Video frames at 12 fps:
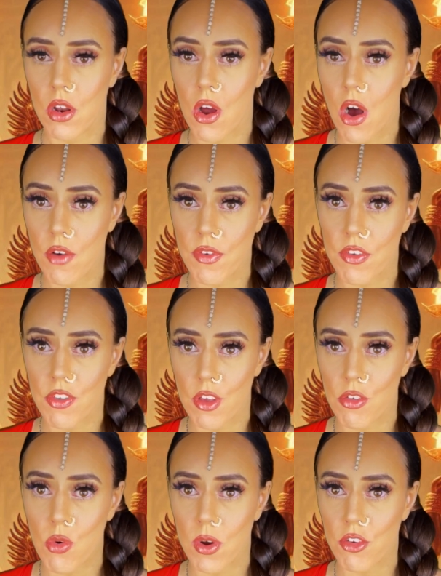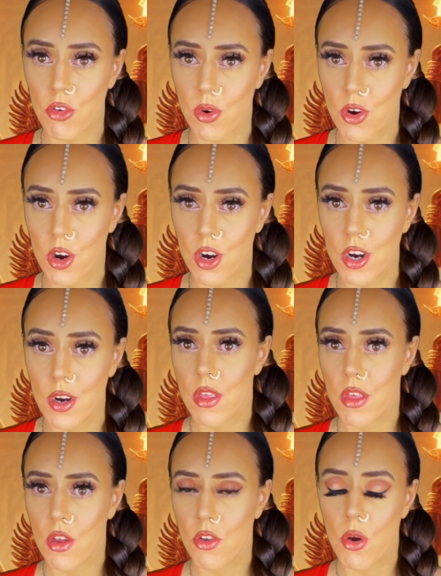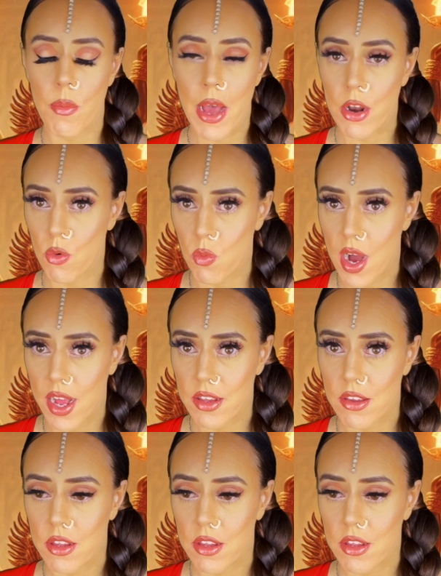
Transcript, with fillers: obviously is going to occur no matter what.